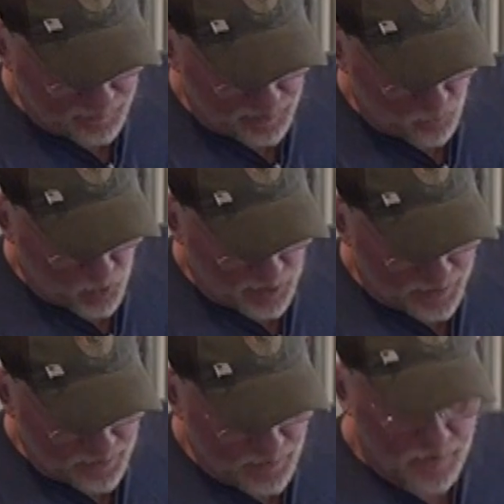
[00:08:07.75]
and
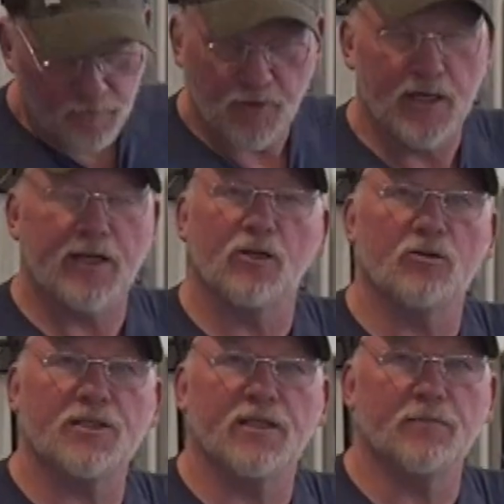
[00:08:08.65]
one very
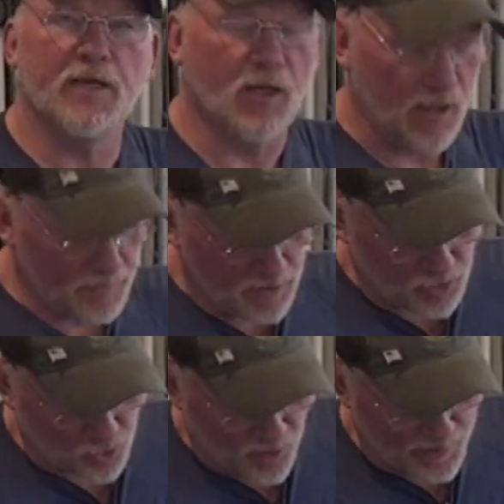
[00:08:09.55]
close to the middle. I'm going to
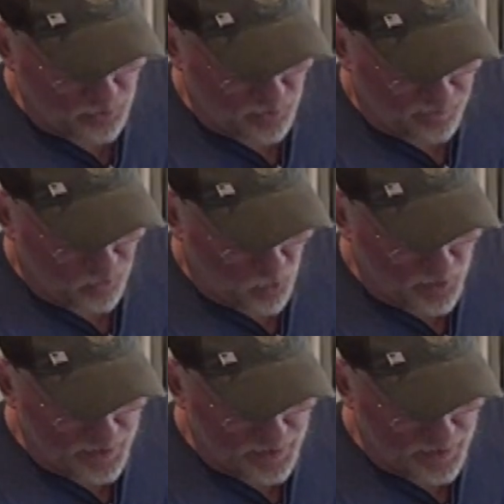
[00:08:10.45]
try to avoid